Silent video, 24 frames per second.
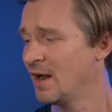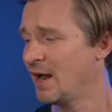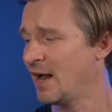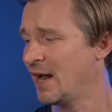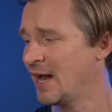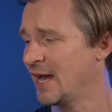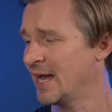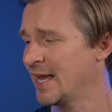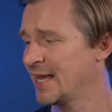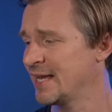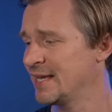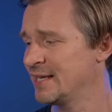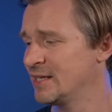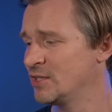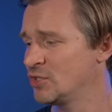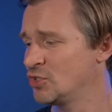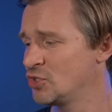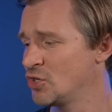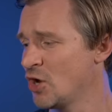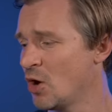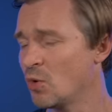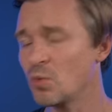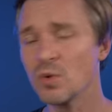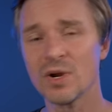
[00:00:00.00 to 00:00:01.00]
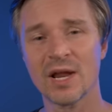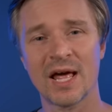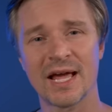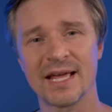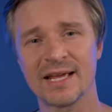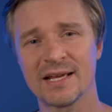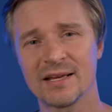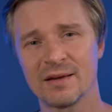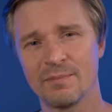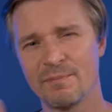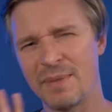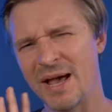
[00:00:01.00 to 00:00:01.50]
I don't
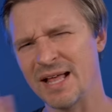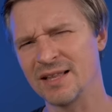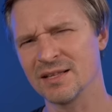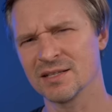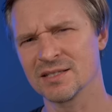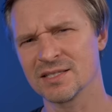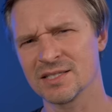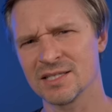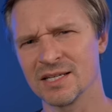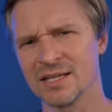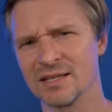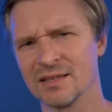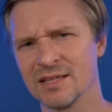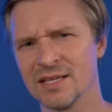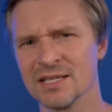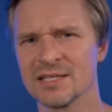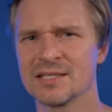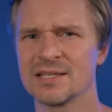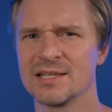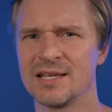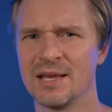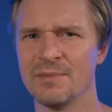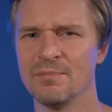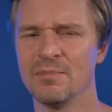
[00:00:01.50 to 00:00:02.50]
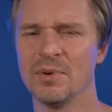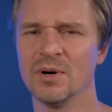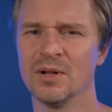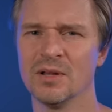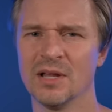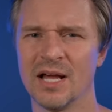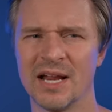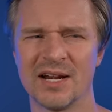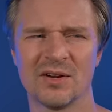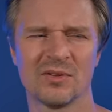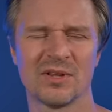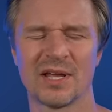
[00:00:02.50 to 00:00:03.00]
like balancing this
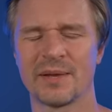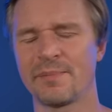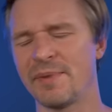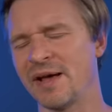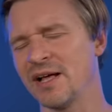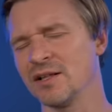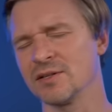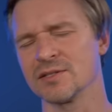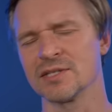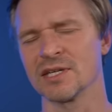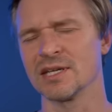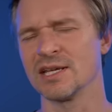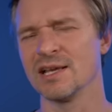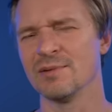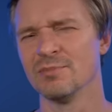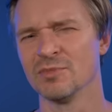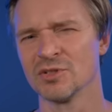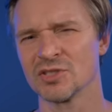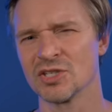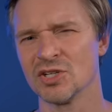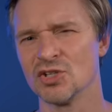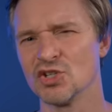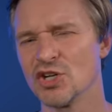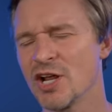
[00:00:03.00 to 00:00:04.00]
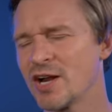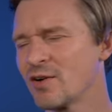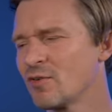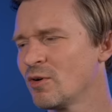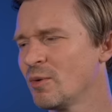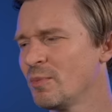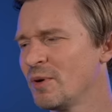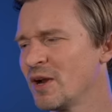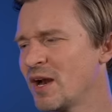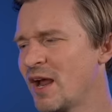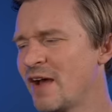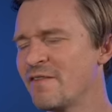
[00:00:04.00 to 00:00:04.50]
gimbal. I don't like balancing gimbals in
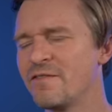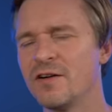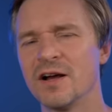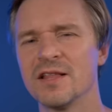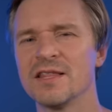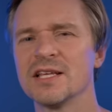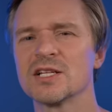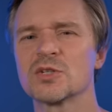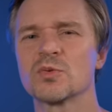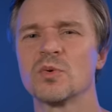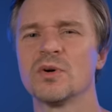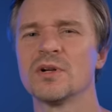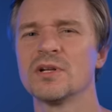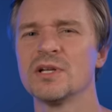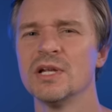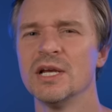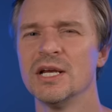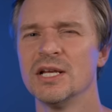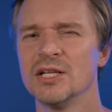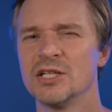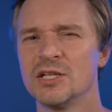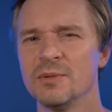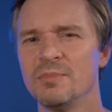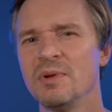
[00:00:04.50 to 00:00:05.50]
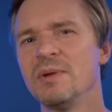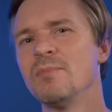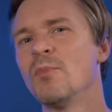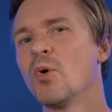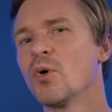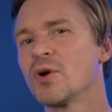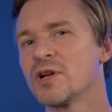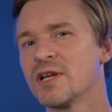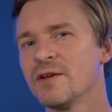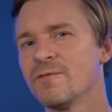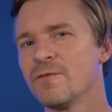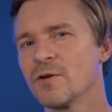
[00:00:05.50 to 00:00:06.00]
general, but I find this one to be
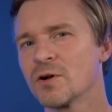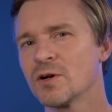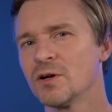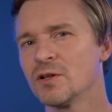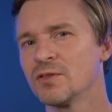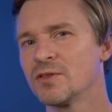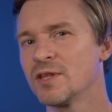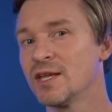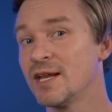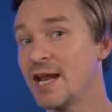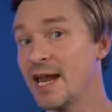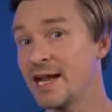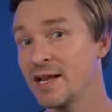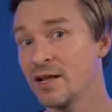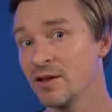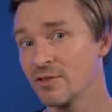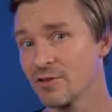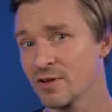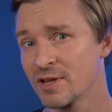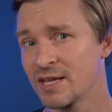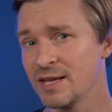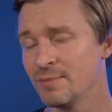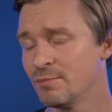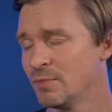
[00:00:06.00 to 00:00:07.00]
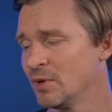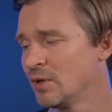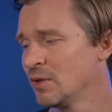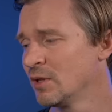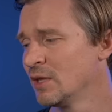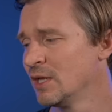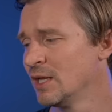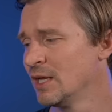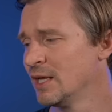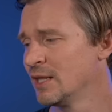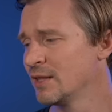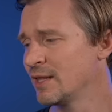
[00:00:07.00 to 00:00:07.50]
more difficult than any other gimbal
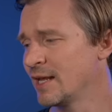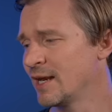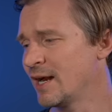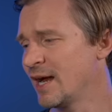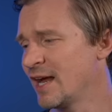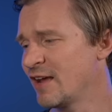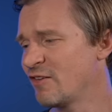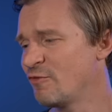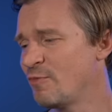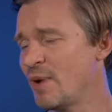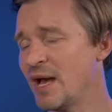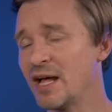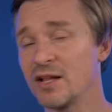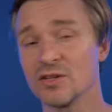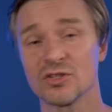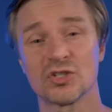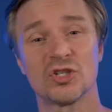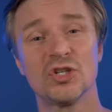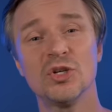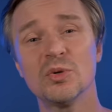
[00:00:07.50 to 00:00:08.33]
that I have balanced.